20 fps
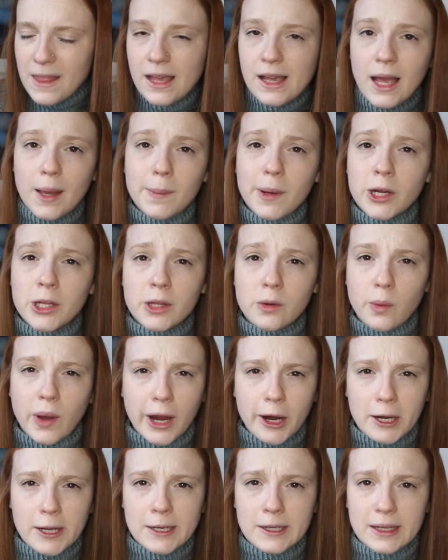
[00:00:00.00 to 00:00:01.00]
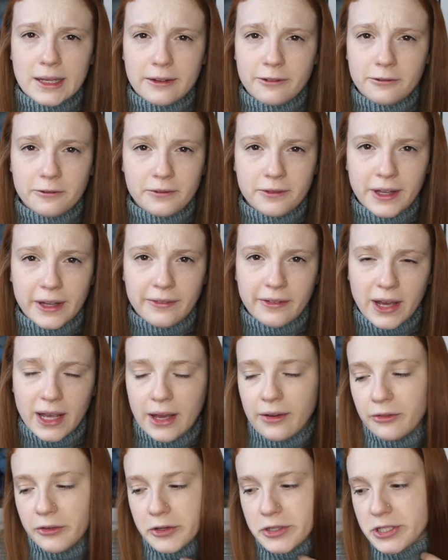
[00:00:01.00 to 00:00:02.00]
I barely wear it. If I
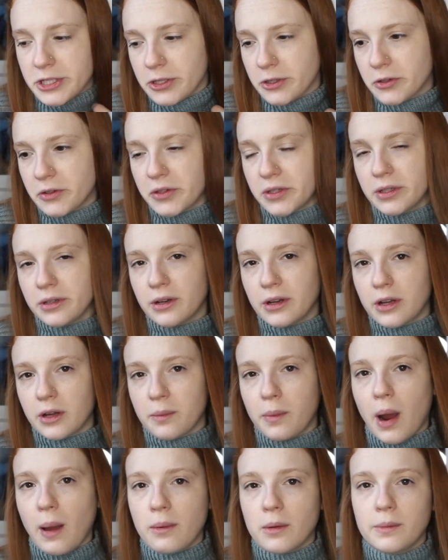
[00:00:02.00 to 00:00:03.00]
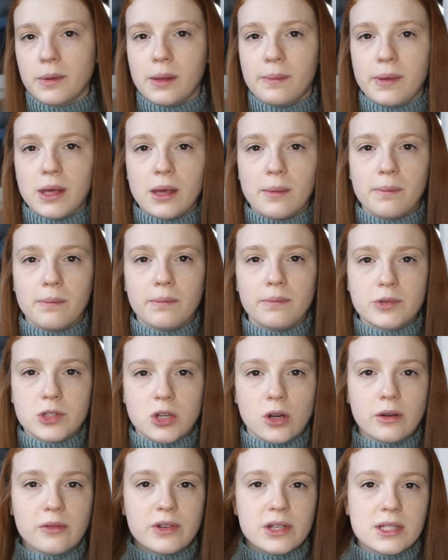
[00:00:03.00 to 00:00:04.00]
ever do, it could probably be
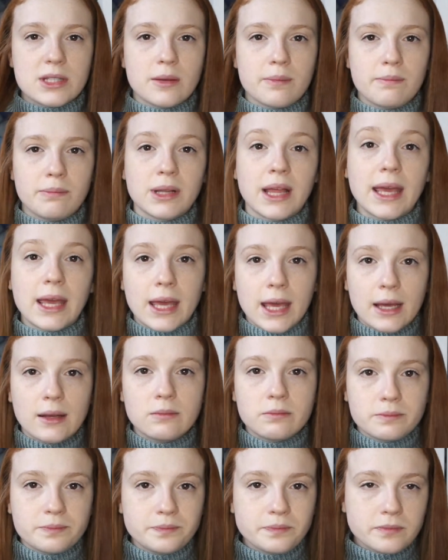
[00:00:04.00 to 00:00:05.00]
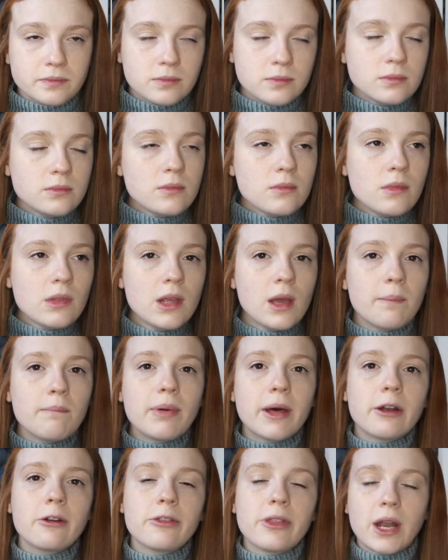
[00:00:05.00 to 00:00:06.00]
served as a blanket
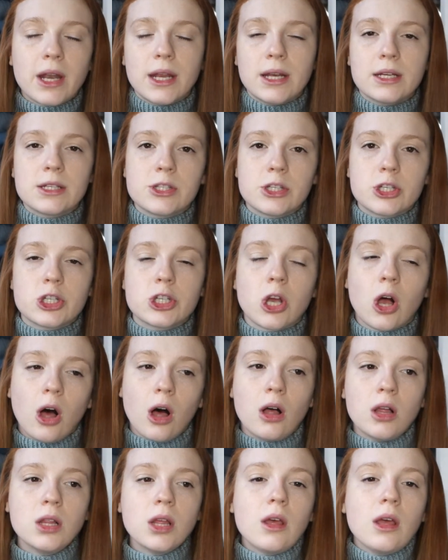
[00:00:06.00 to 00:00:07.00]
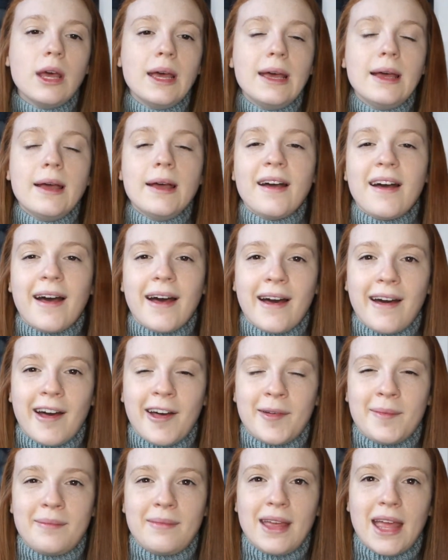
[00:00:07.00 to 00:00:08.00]
better than it is a shawl.
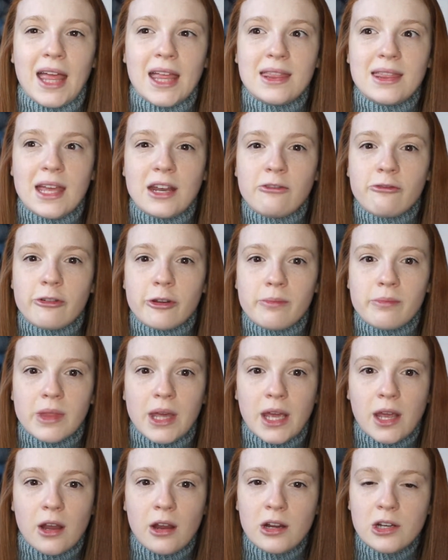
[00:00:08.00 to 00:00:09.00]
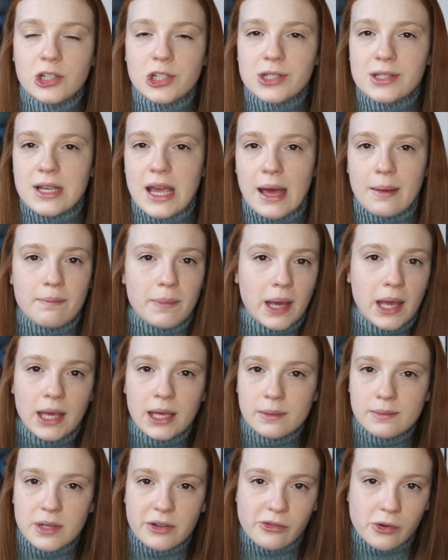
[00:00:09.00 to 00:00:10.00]
And then from there, just kept
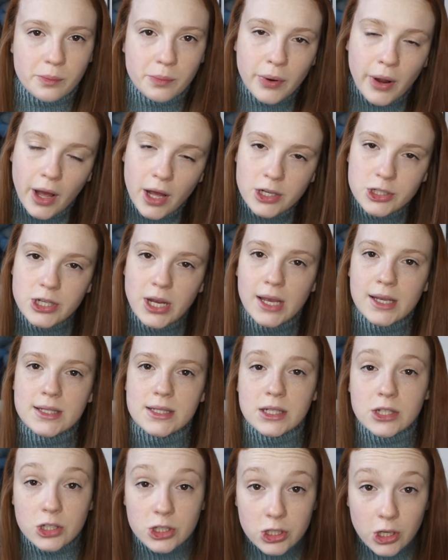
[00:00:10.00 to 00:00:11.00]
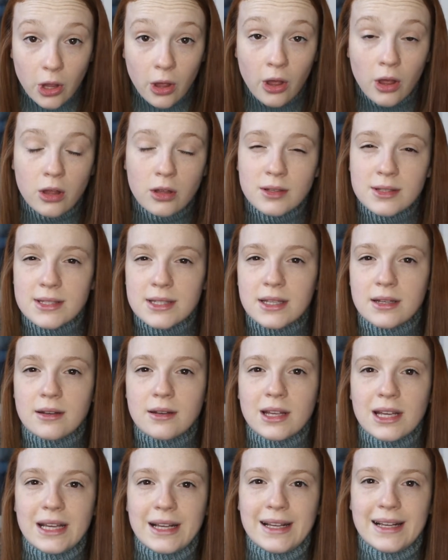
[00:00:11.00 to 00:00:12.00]
picking up different projects and shawls and
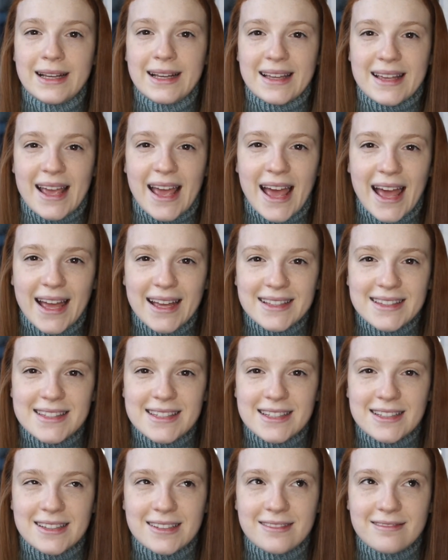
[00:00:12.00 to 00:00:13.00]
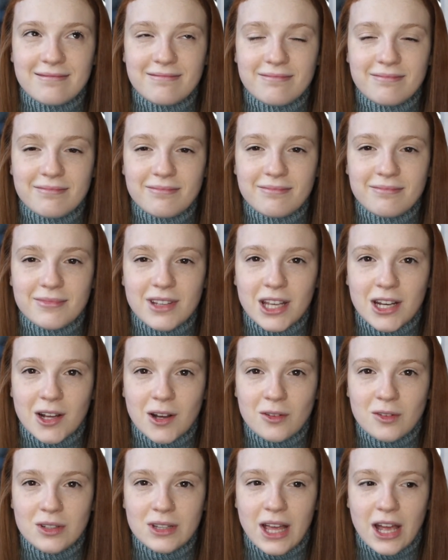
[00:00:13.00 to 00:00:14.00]
hats, and, you
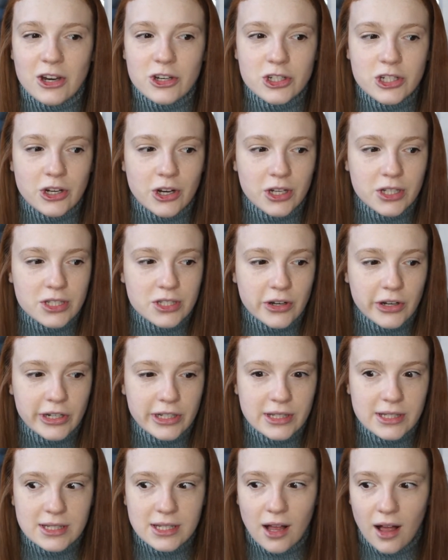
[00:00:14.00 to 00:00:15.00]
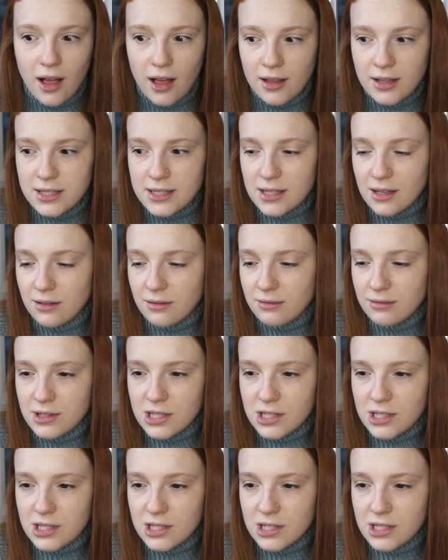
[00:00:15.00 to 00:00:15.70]
know, last year I started socks and